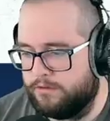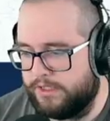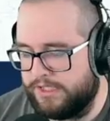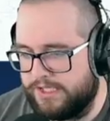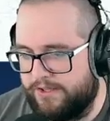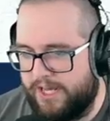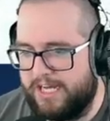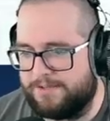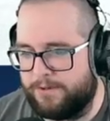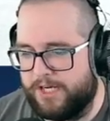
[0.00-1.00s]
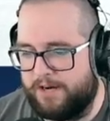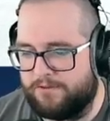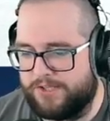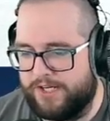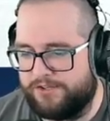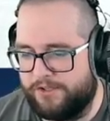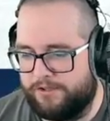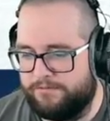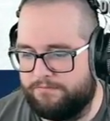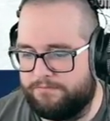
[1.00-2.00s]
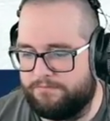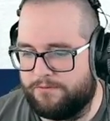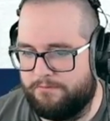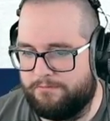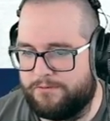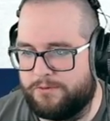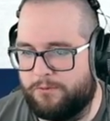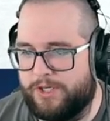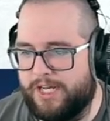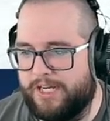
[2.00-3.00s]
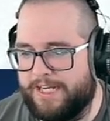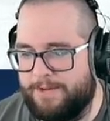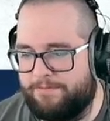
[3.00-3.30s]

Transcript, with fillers: He's in the Heisman conversation, so we gotta keep